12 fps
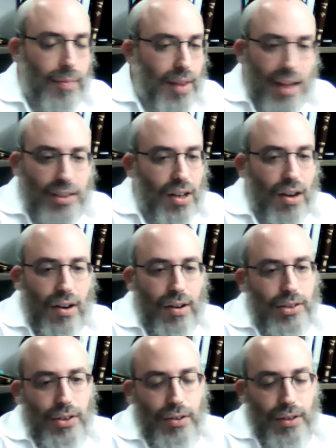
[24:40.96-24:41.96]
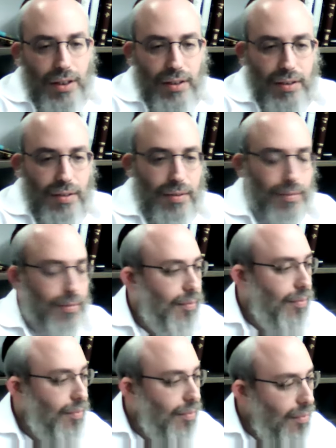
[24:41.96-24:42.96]
That's a hard journey.
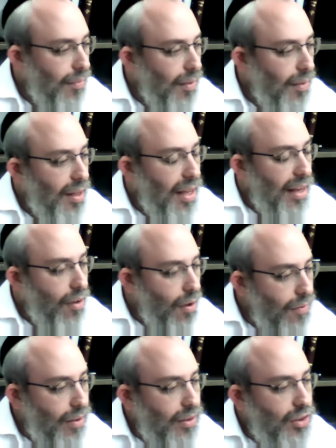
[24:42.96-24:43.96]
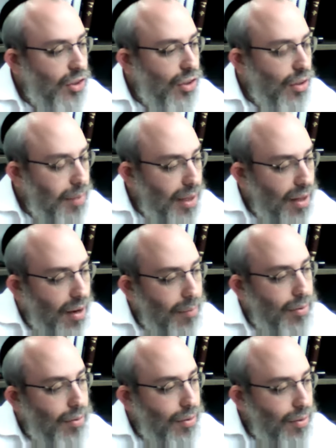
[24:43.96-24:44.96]
And COVID should be the
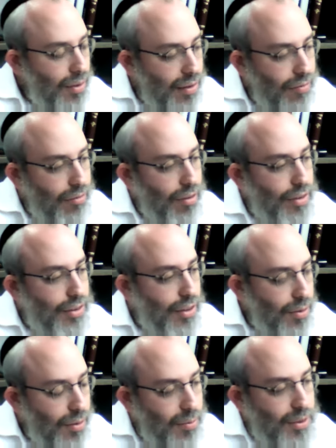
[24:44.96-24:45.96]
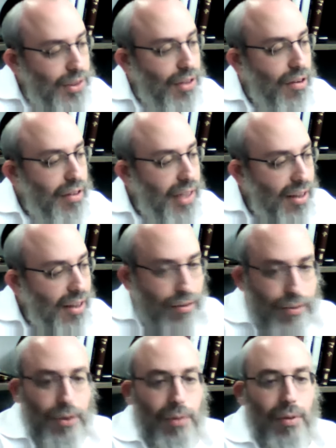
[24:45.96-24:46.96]
opportunity for us to do it. We're starting year
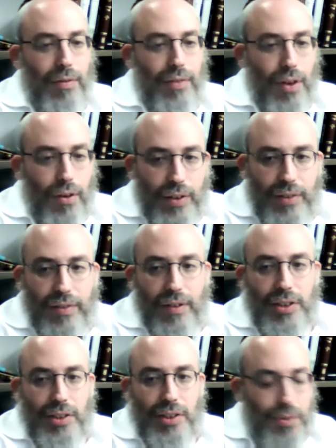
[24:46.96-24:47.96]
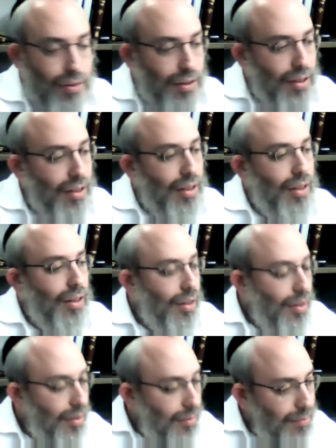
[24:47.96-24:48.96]
two of COVID very soon.
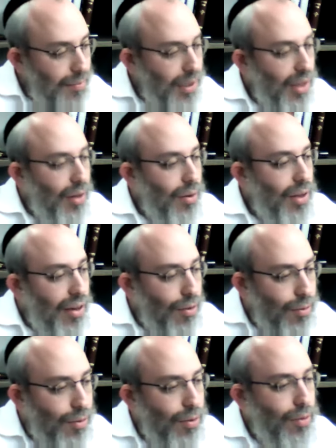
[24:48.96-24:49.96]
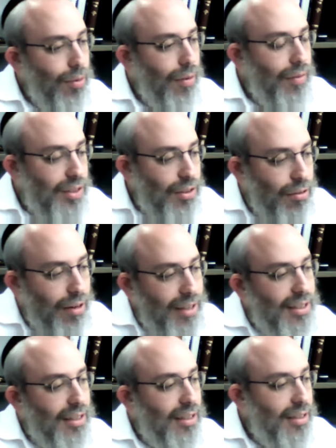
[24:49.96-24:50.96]
You know, year two of this
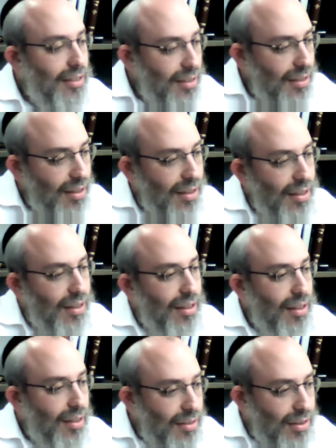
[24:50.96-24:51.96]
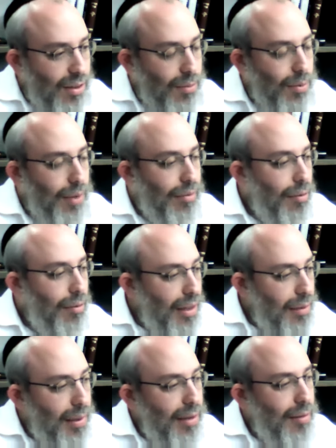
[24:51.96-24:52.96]
craziness. So
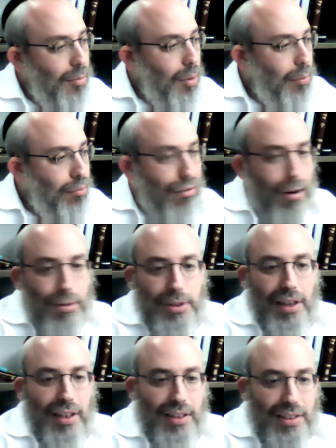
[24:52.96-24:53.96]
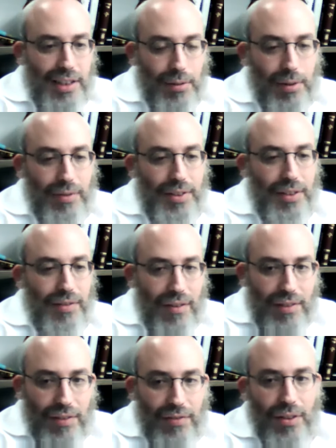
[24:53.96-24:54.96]
we're pros in this. You know, we've
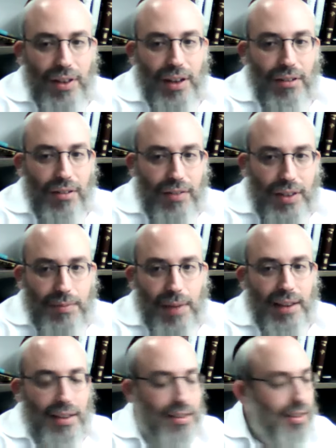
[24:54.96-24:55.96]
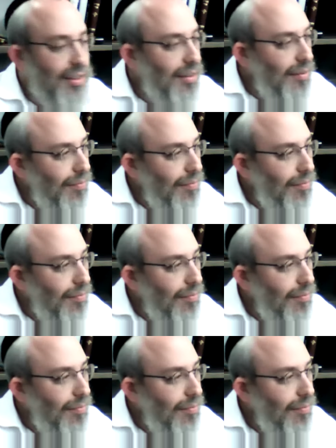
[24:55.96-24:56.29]
survived a full year of this madness.